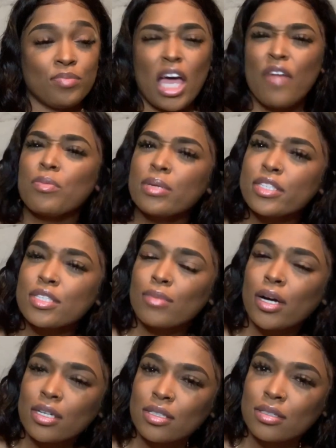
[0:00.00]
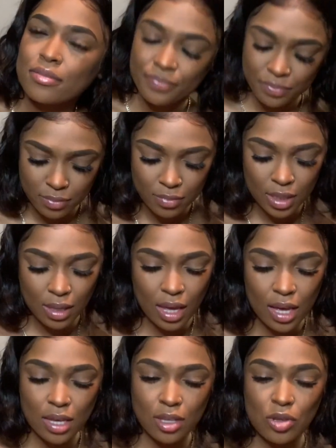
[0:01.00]
Have to be smart.
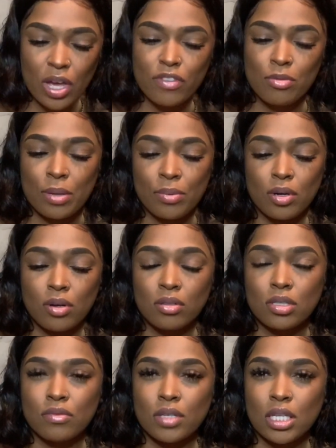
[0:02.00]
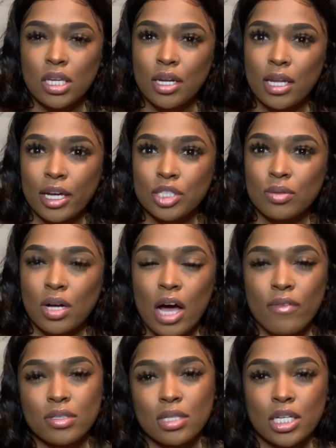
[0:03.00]
Like, you have to be able to hold a really intellectual
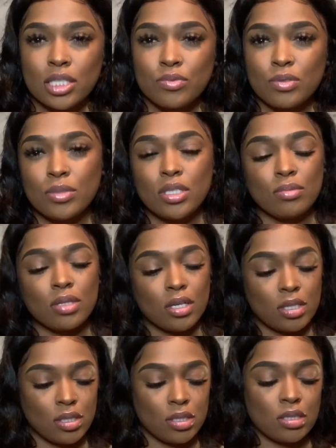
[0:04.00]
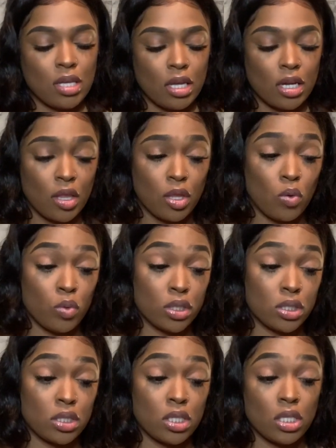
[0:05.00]
conversation with me, because there ain't nothing
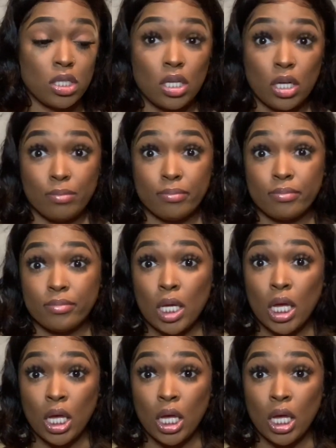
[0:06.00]
worse than a dumb,